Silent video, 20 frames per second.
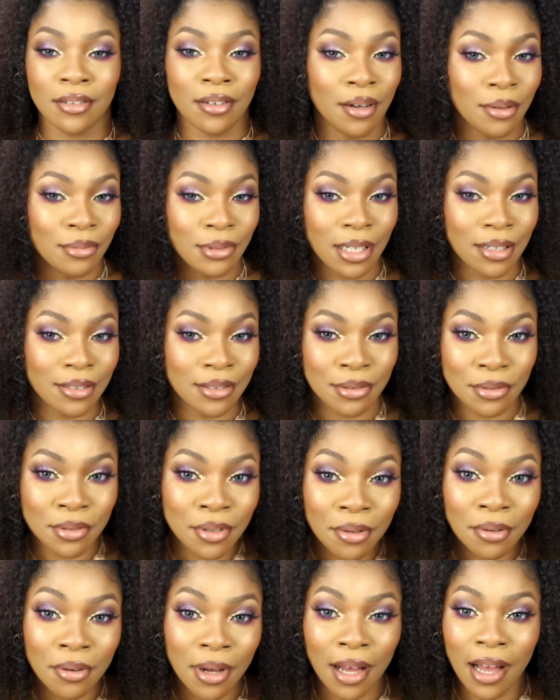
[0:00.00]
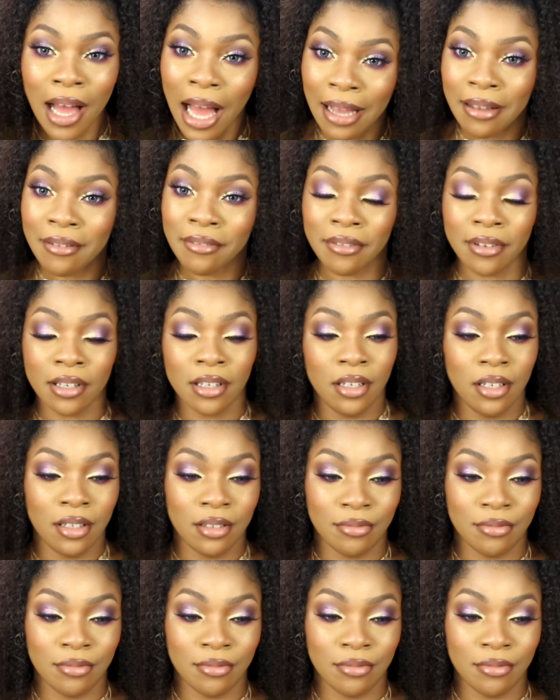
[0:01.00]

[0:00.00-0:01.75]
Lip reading: Comes out so angry.